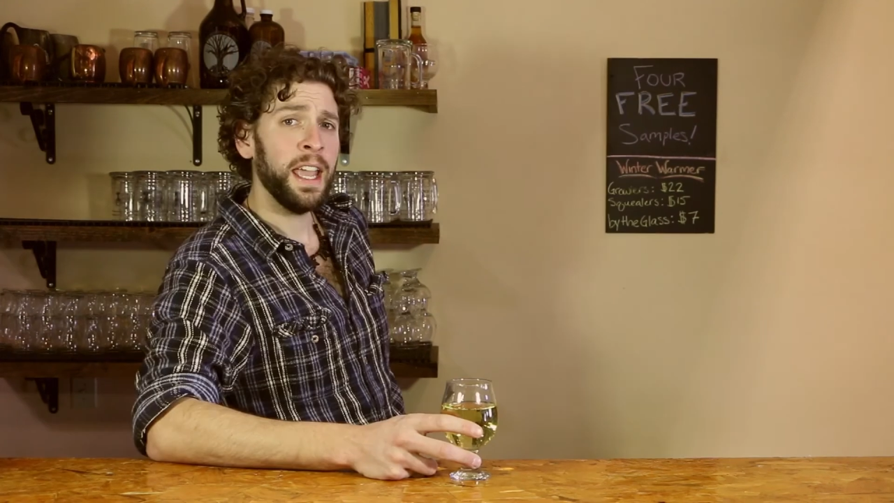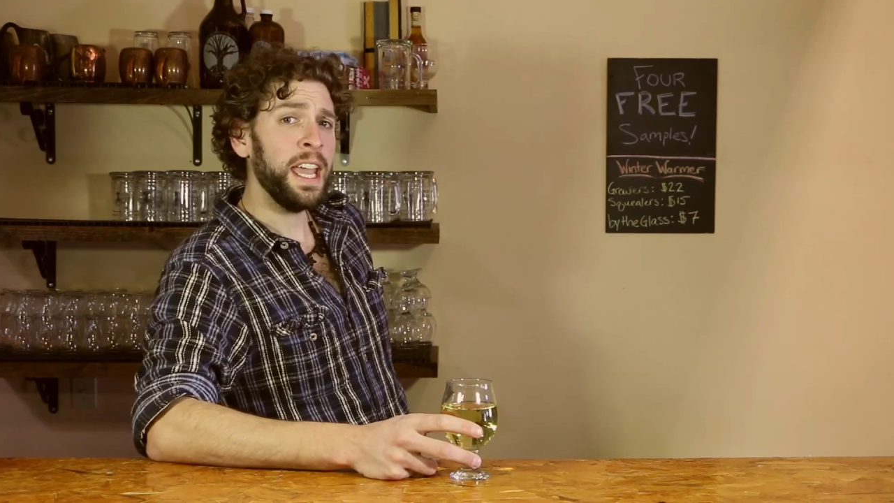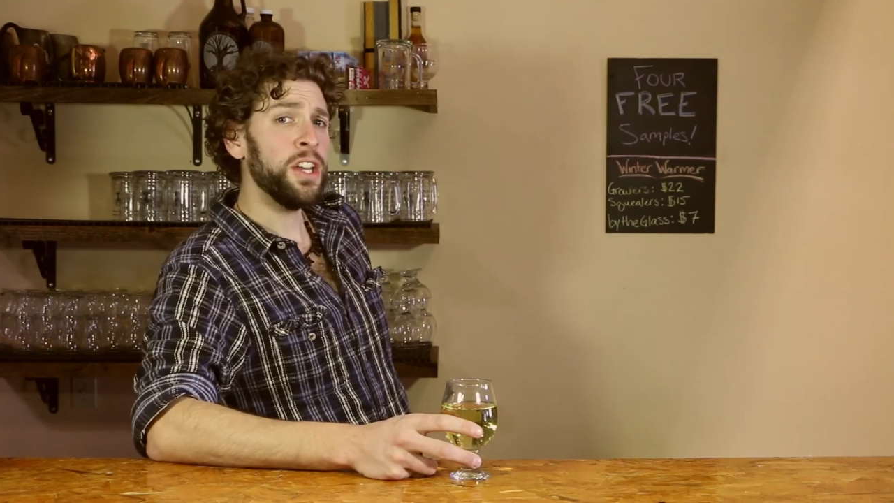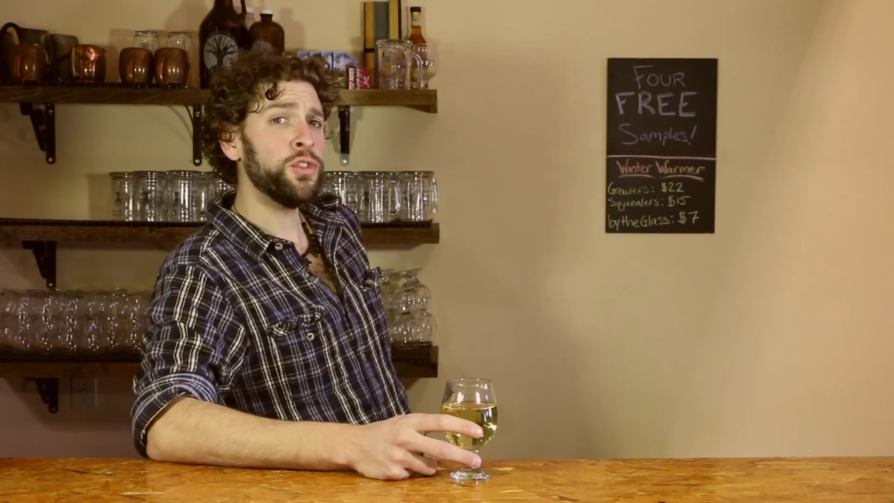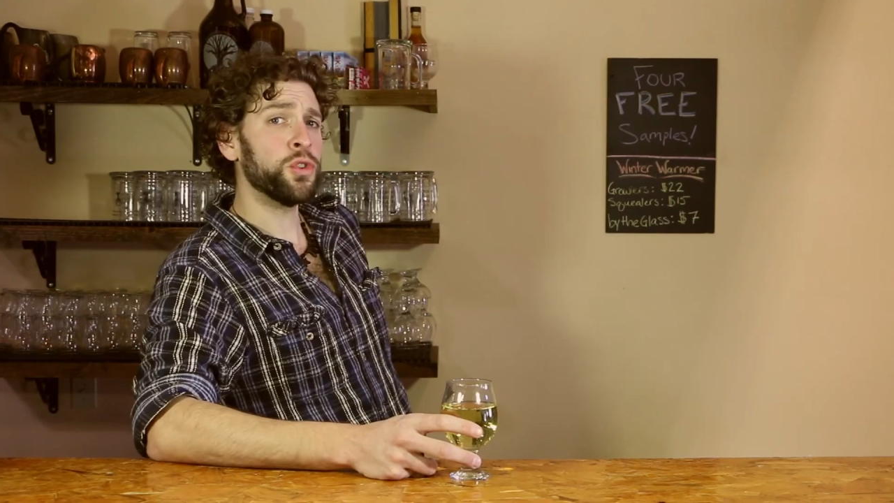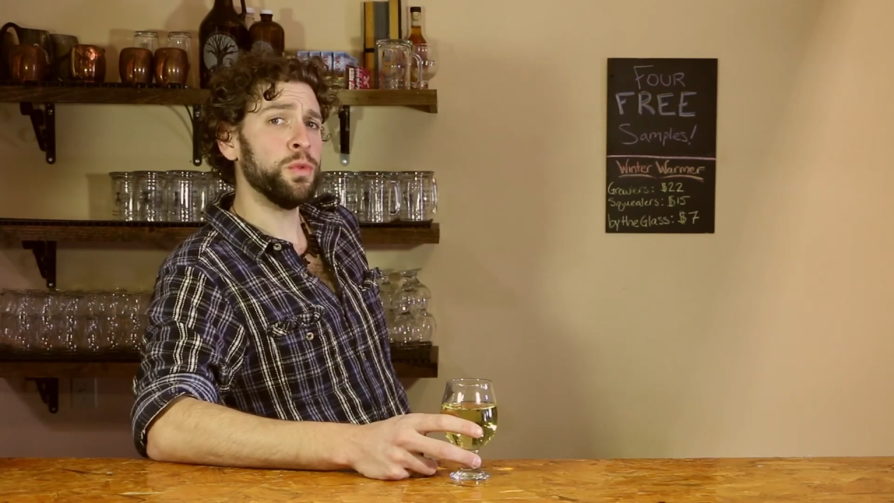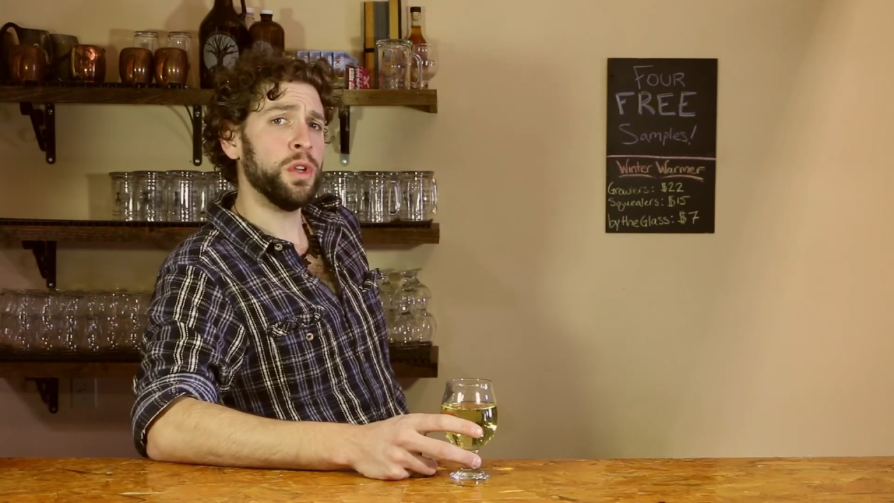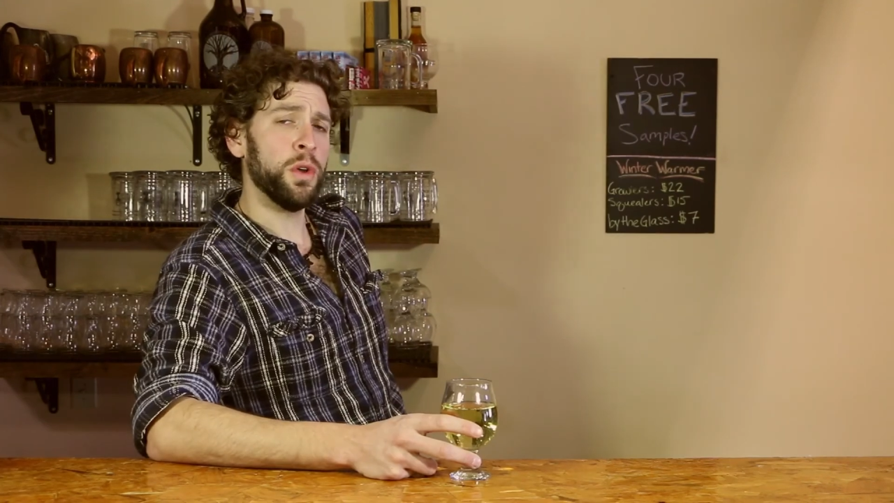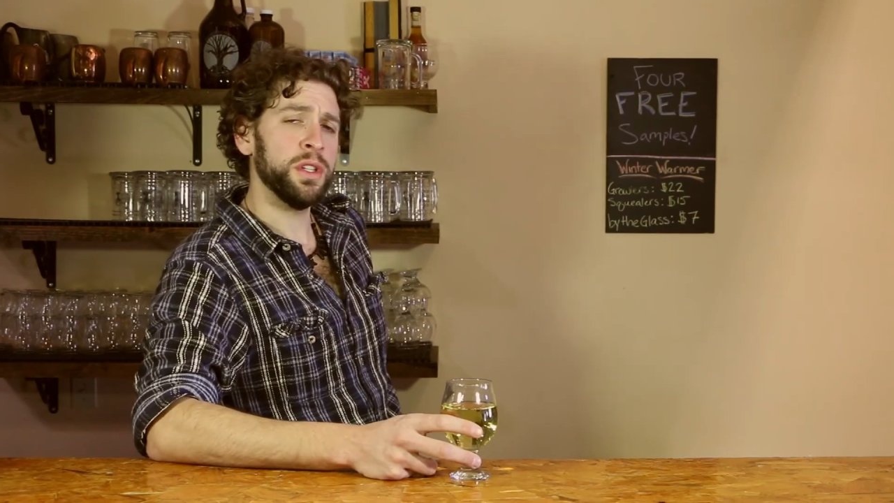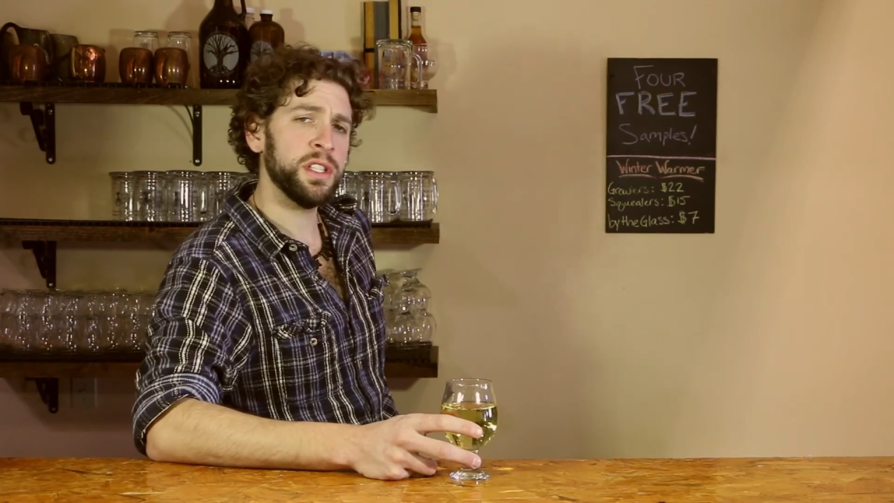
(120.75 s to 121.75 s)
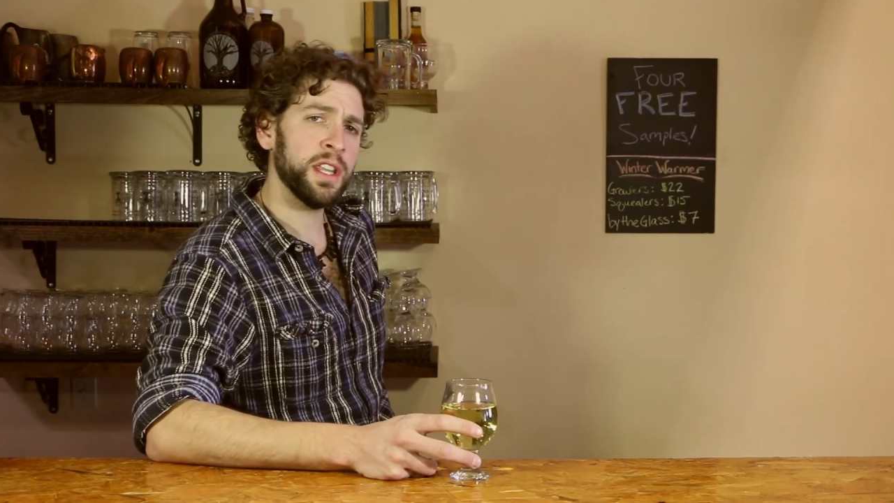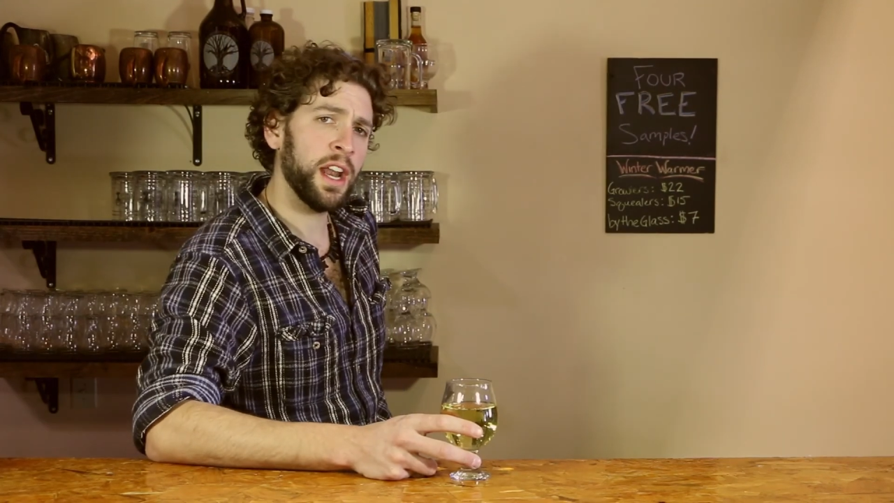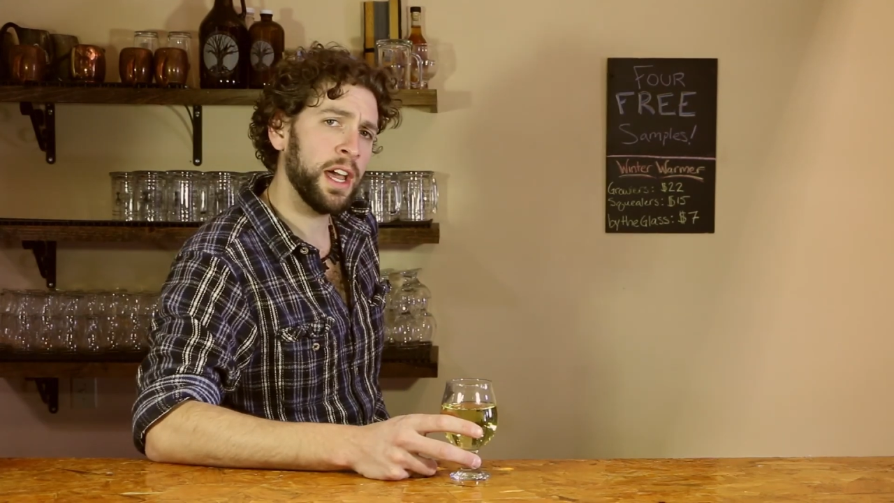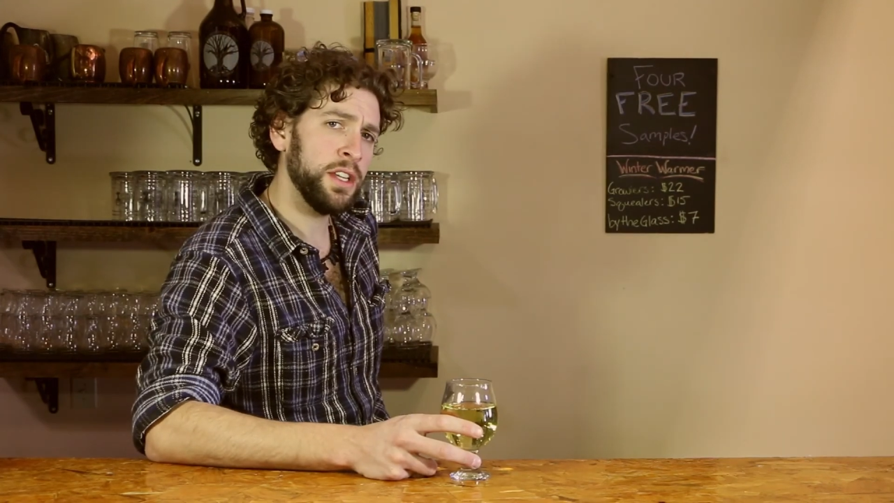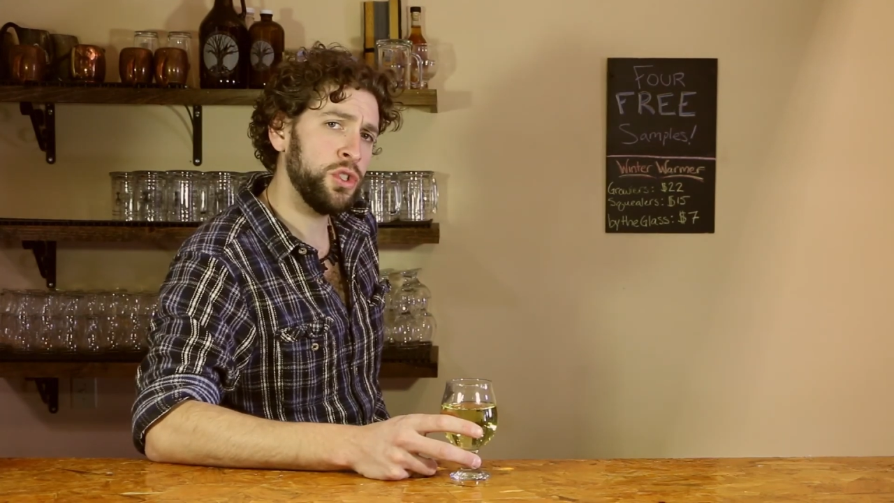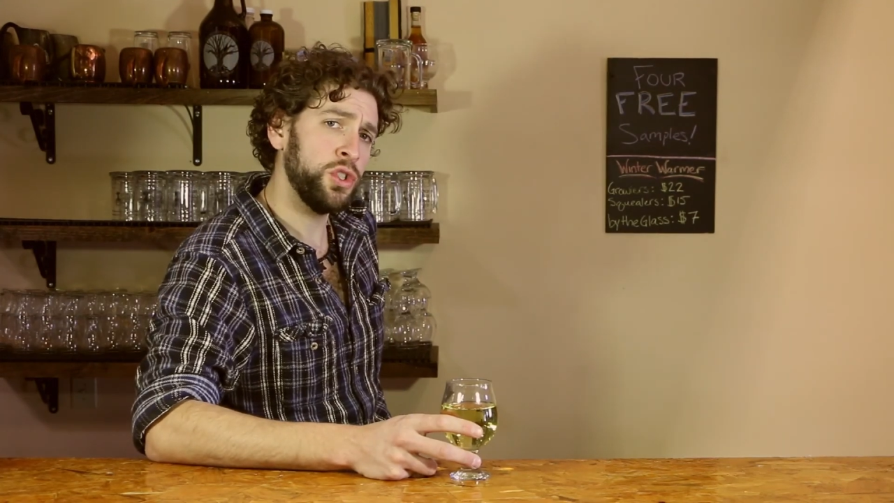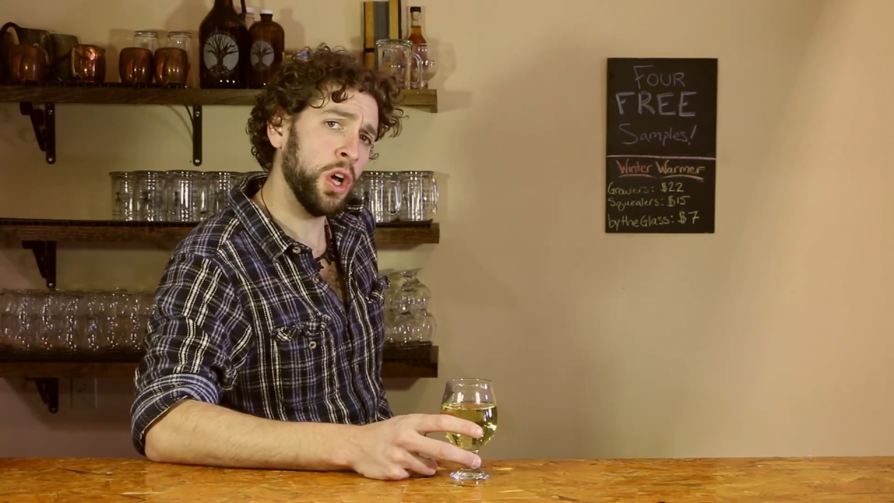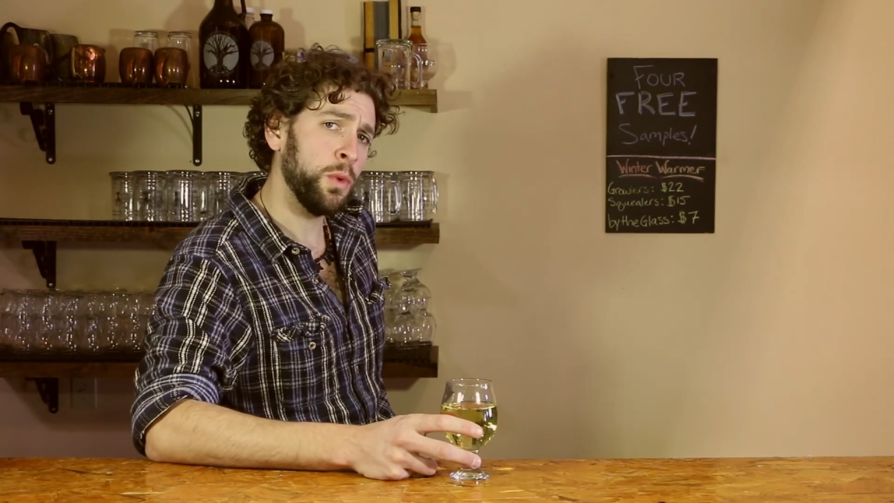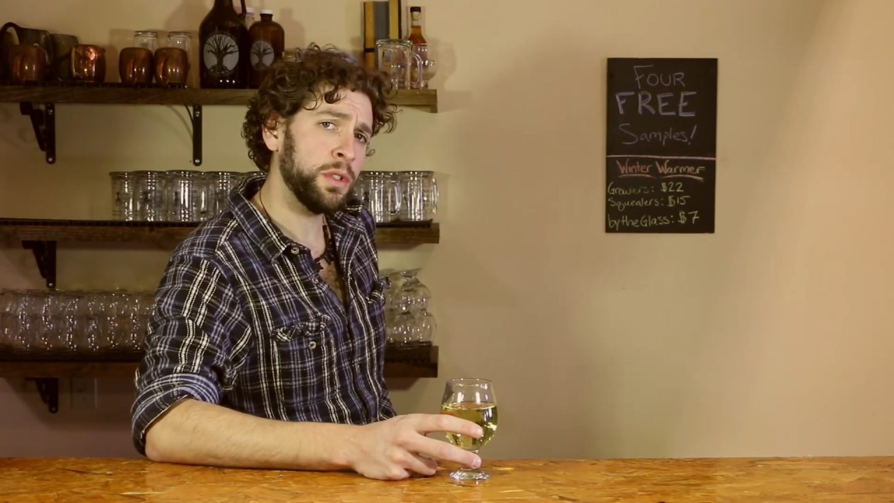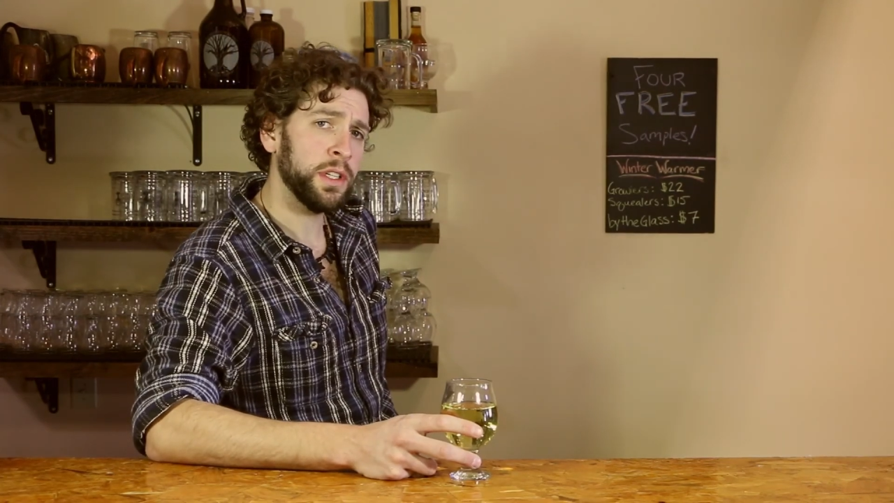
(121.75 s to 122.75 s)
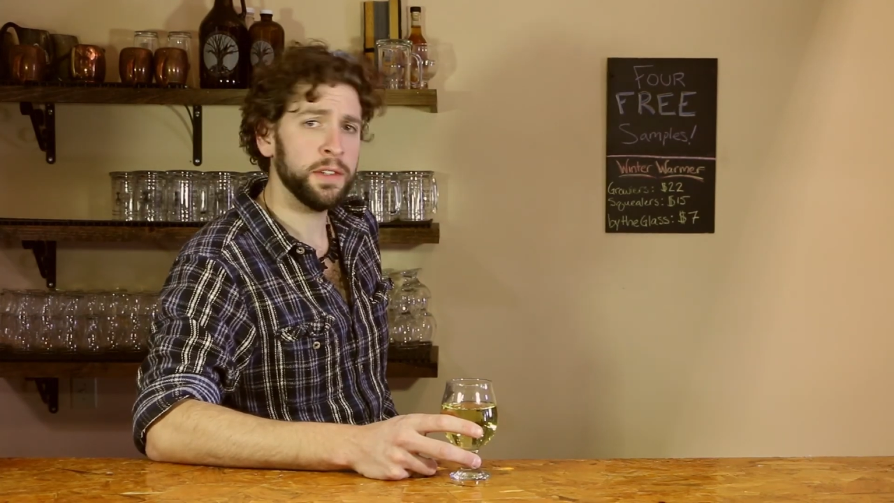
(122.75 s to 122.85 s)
Andrew noticed that I don't